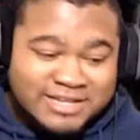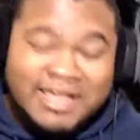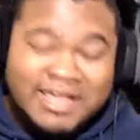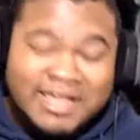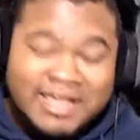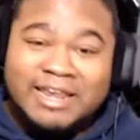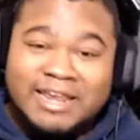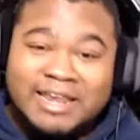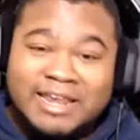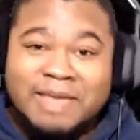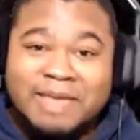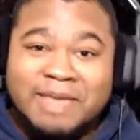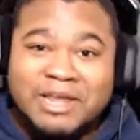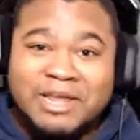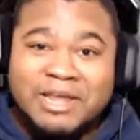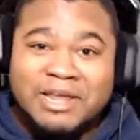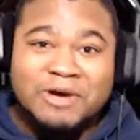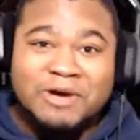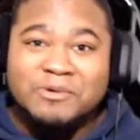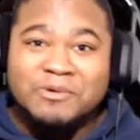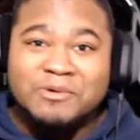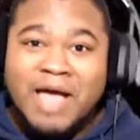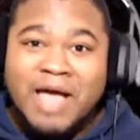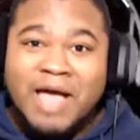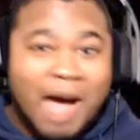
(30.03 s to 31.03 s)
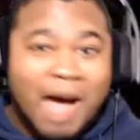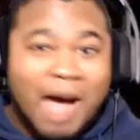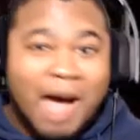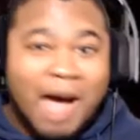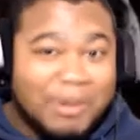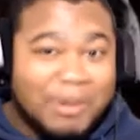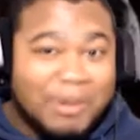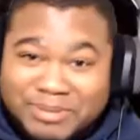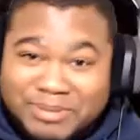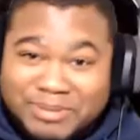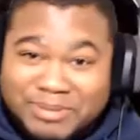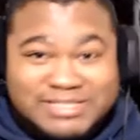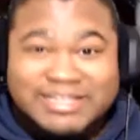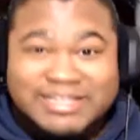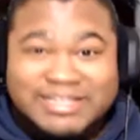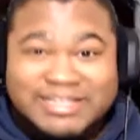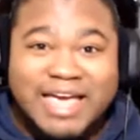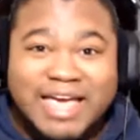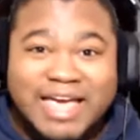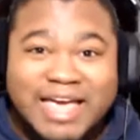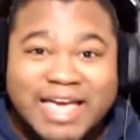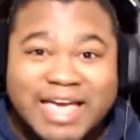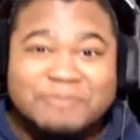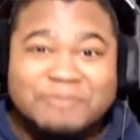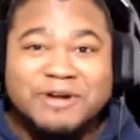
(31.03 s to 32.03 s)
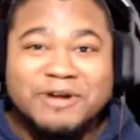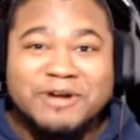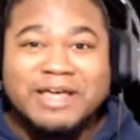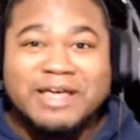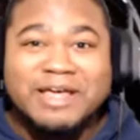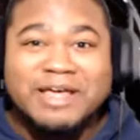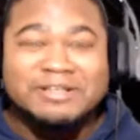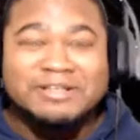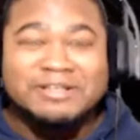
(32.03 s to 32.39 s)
Let me know. I'm a P C gamer now,